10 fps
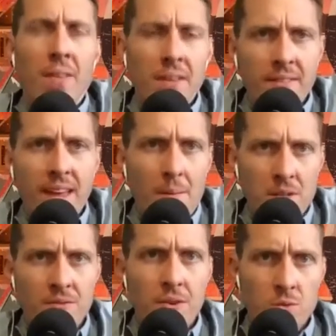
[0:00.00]
I think the
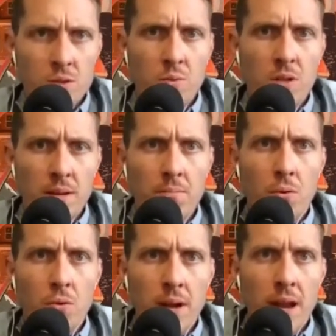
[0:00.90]
atmosphere is what's really important.